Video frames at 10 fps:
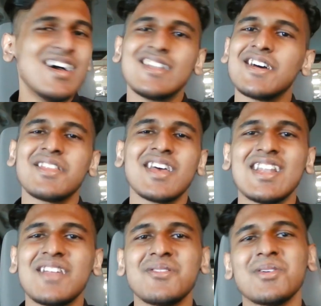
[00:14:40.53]
Till then,
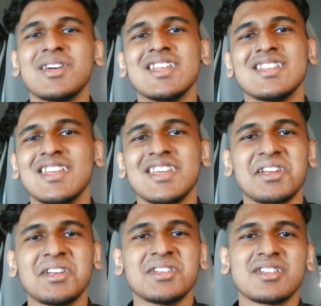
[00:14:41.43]
everybody, take
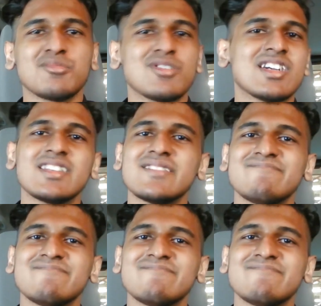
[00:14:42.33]
care. Goodbye.